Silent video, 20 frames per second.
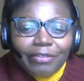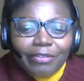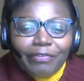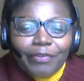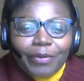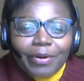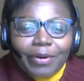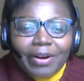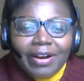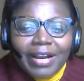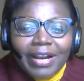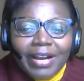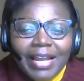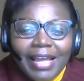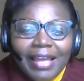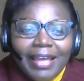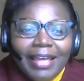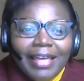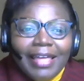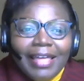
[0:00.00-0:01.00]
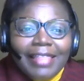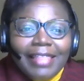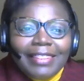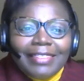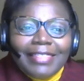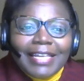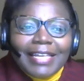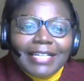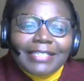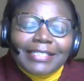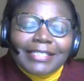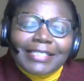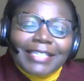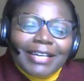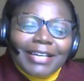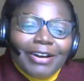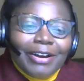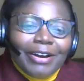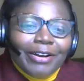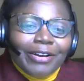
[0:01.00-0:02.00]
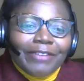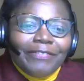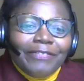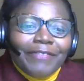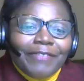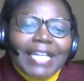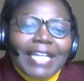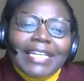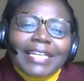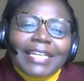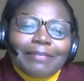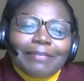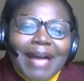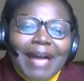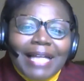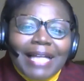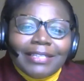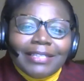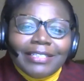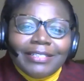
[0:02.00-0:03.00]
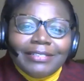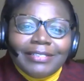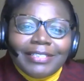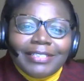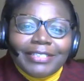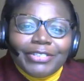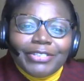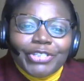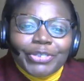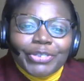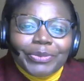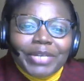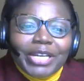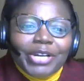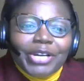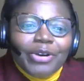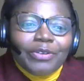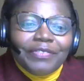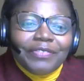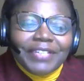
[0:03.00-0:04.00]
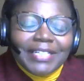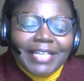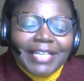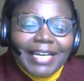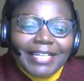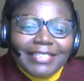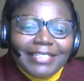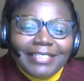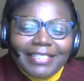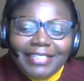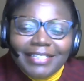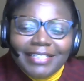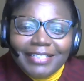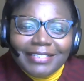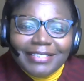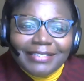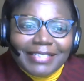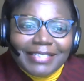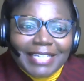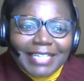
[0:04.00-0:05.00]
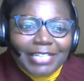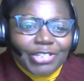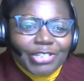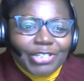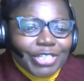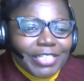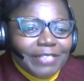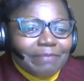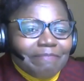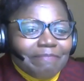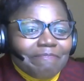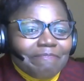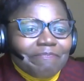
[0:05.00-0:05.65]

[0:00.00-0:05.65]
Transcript: for this, our Finding the Balance During COVID-19 session.